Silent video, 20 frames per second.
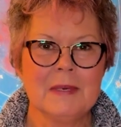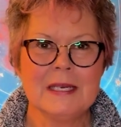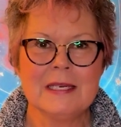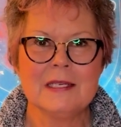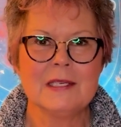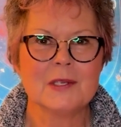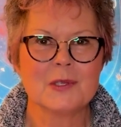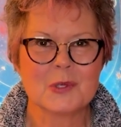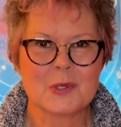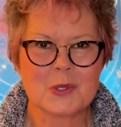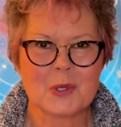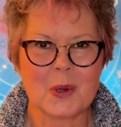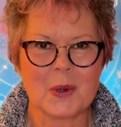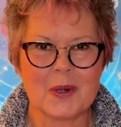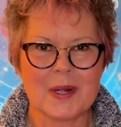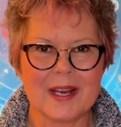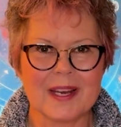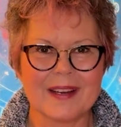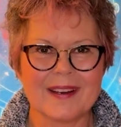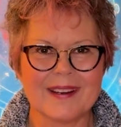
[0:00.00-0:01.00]

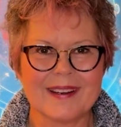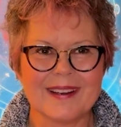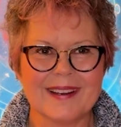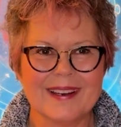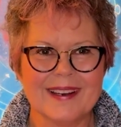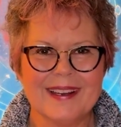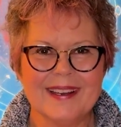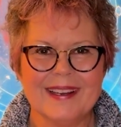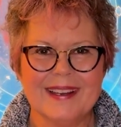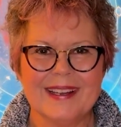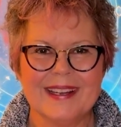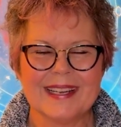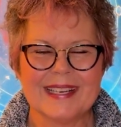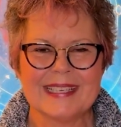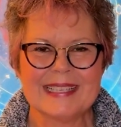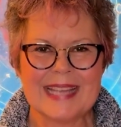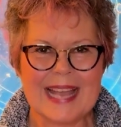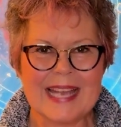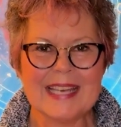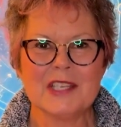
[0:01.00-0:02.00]
discerning.
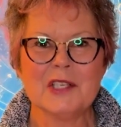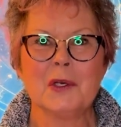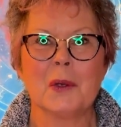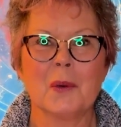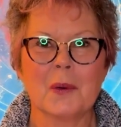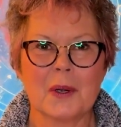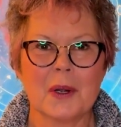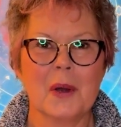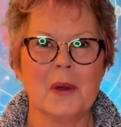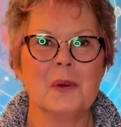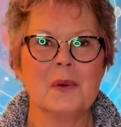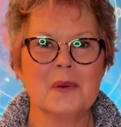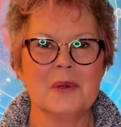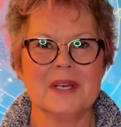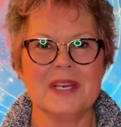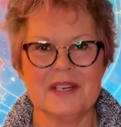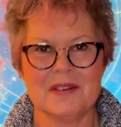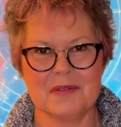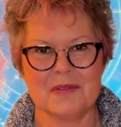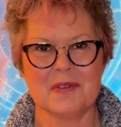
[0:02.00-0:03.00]
get your own
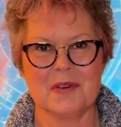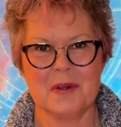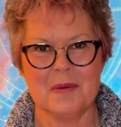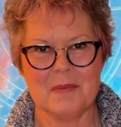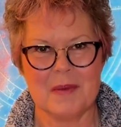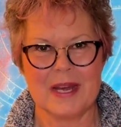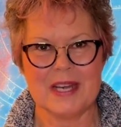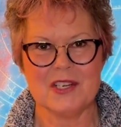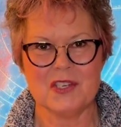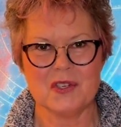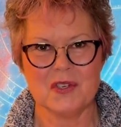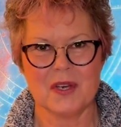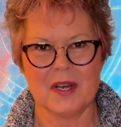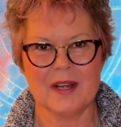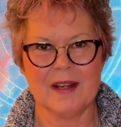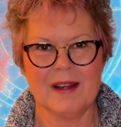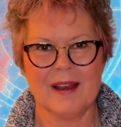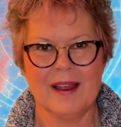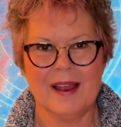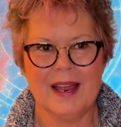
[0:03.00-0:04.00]

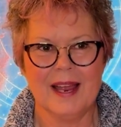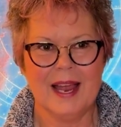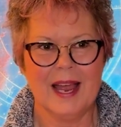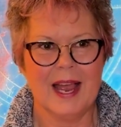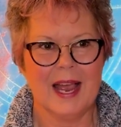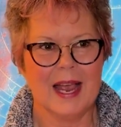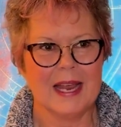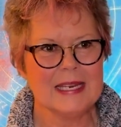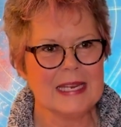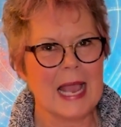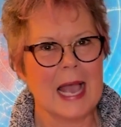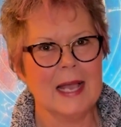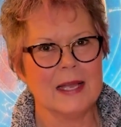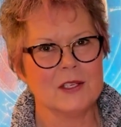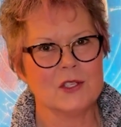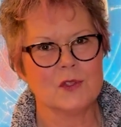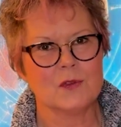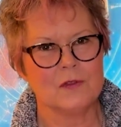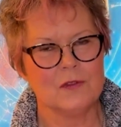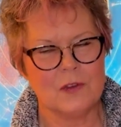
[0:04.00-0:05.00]
information. Yeah,
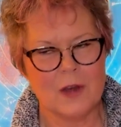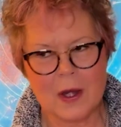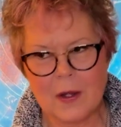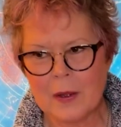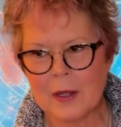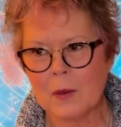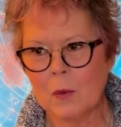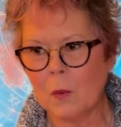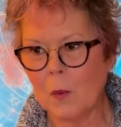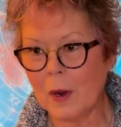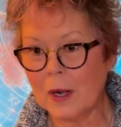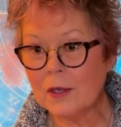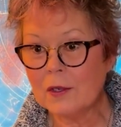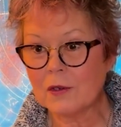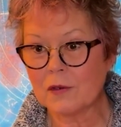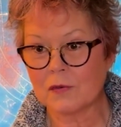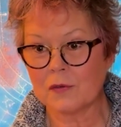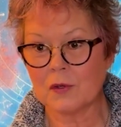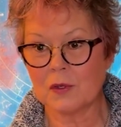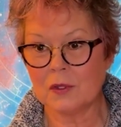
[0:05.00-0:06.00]
it's very
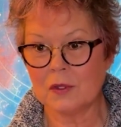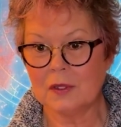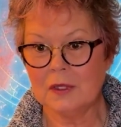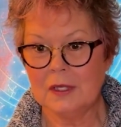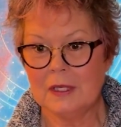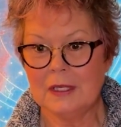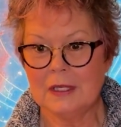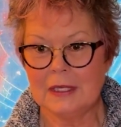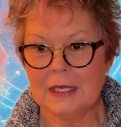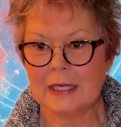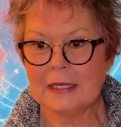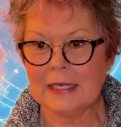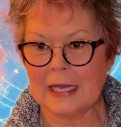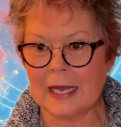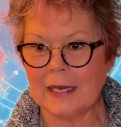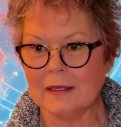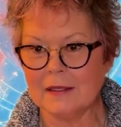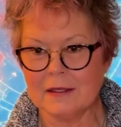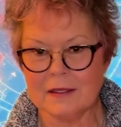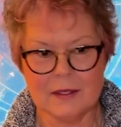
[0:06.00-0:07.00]
wonderful,
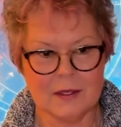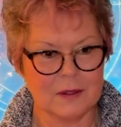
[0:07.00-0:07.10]
again,